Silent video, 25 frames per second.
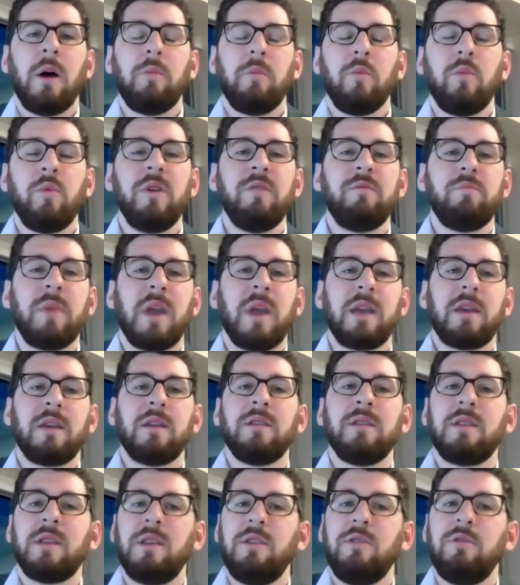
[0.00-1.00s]
We've made
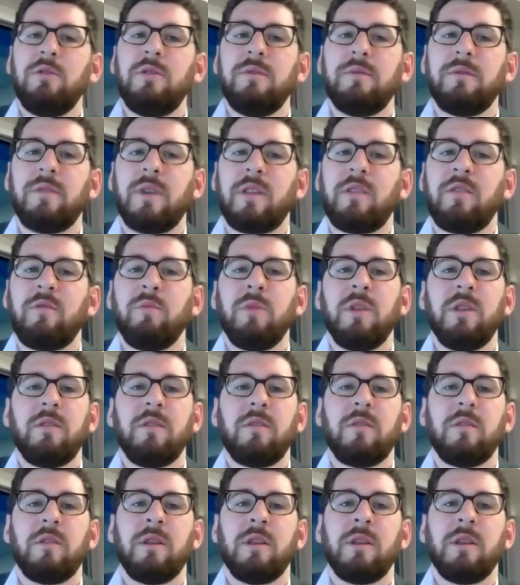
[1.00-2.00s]
continued
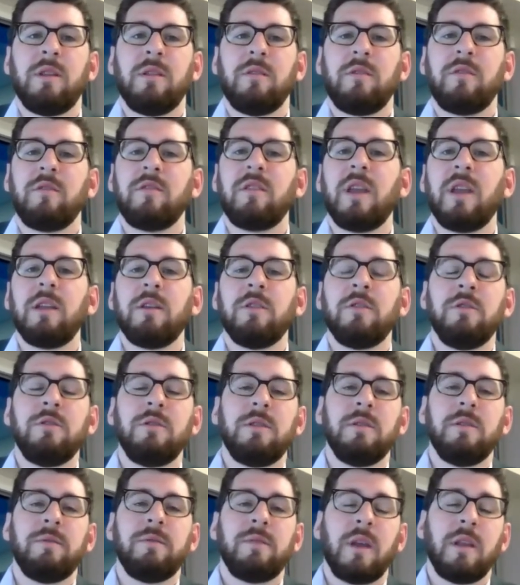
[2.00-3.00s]
investments in statehood
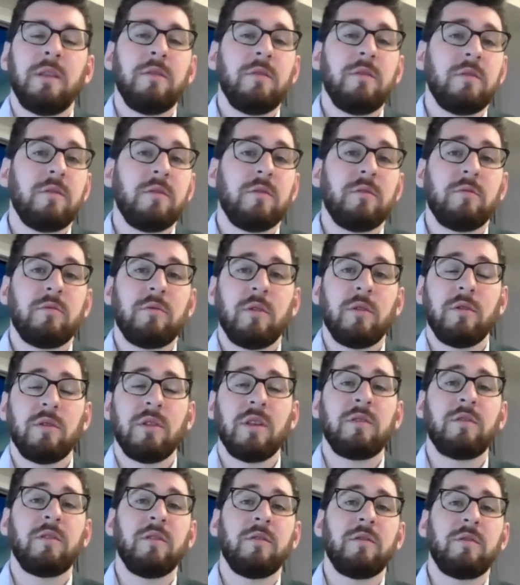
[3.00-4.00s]
defense. So
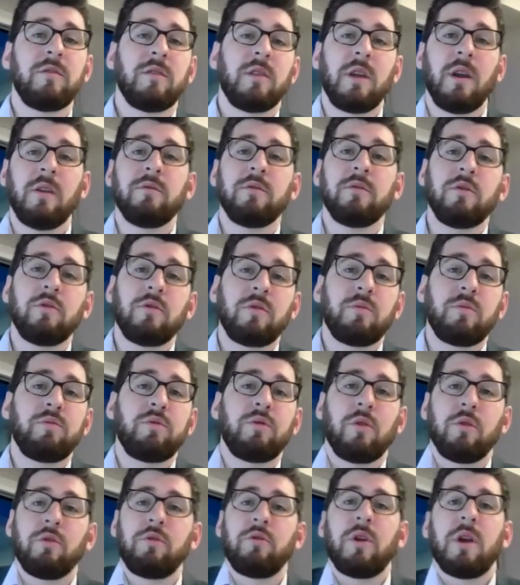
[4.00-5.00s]
this is the governor's
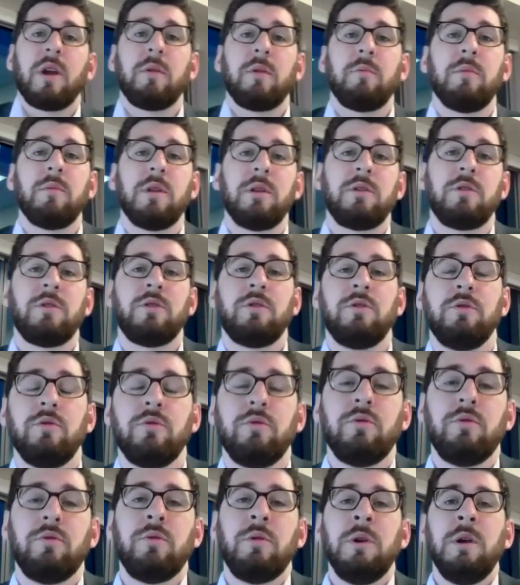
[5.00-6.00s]
program
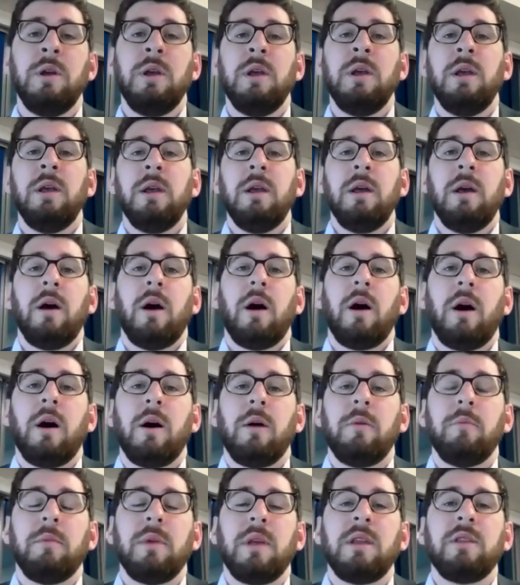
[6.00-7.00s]
to
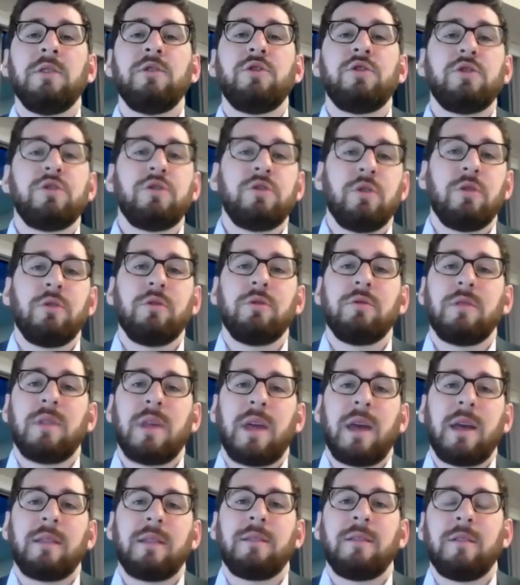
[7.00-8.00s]
ensure
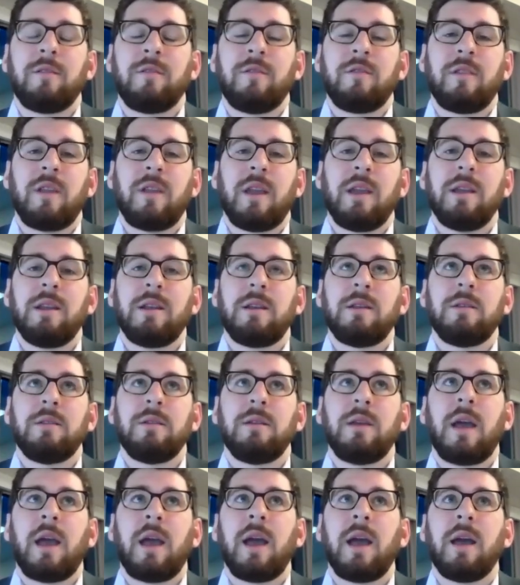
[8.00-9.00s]
that the state
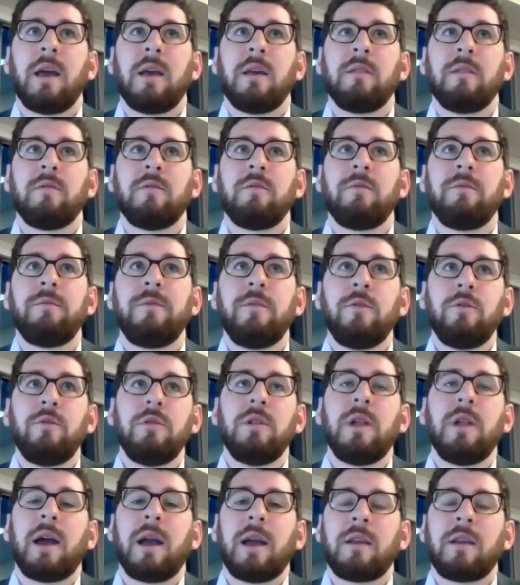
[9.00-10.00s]
has
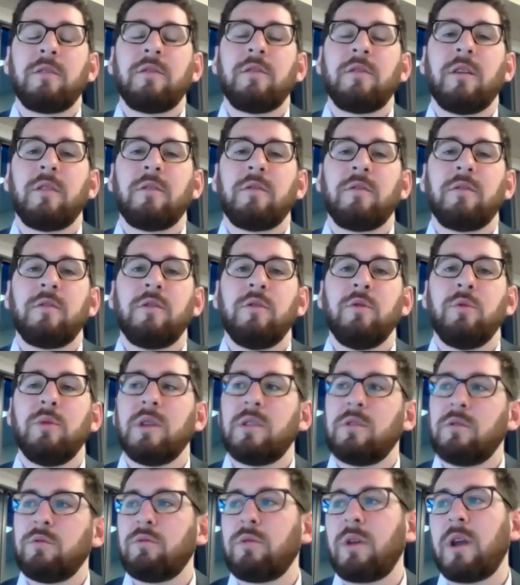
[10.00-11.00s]
full access to
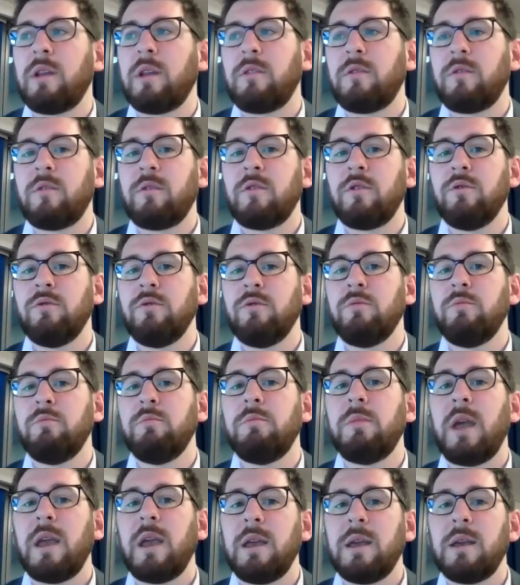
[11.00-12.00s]
its rights to
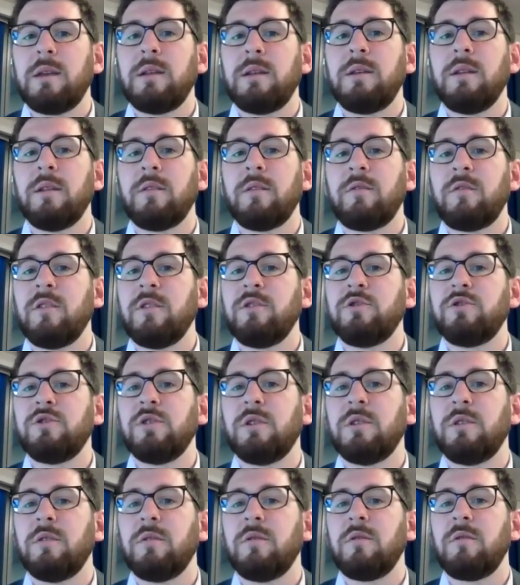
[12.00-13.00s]
make
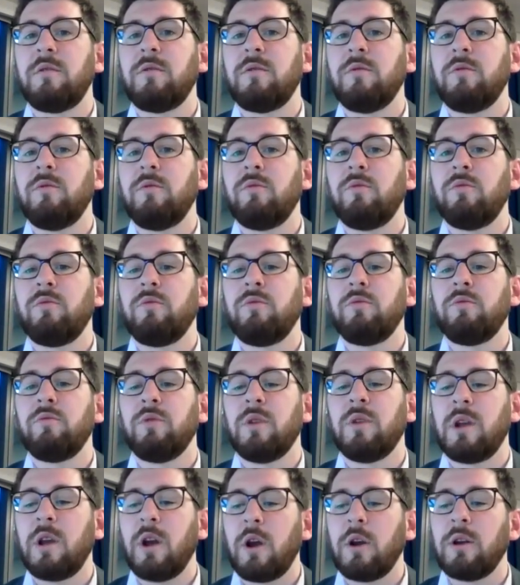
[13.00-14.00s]
decisions
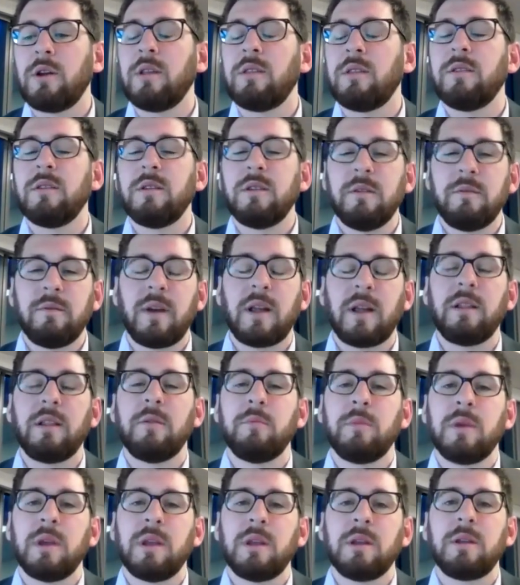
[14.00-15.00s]
regarding the
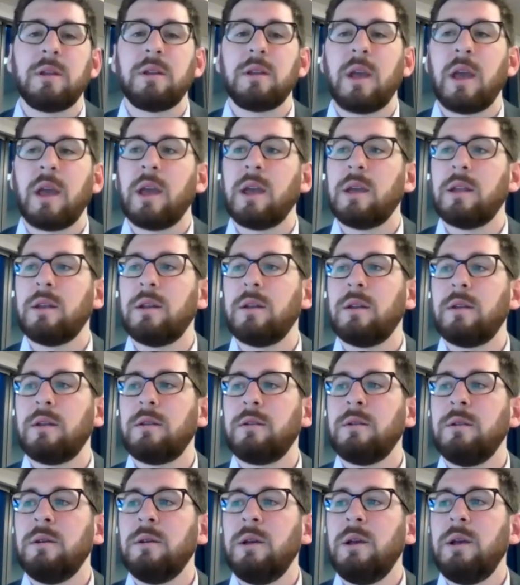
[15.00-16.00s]
development and
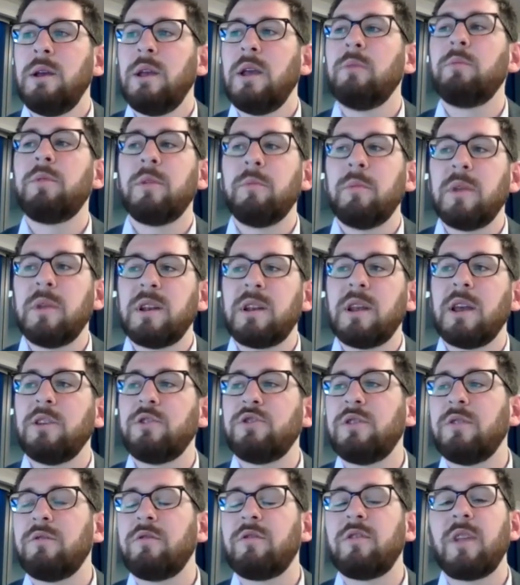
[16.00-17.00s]

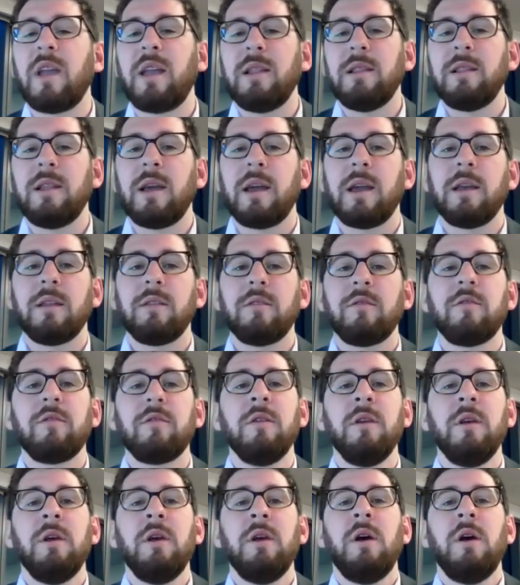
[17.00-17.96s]
implementation of state lands.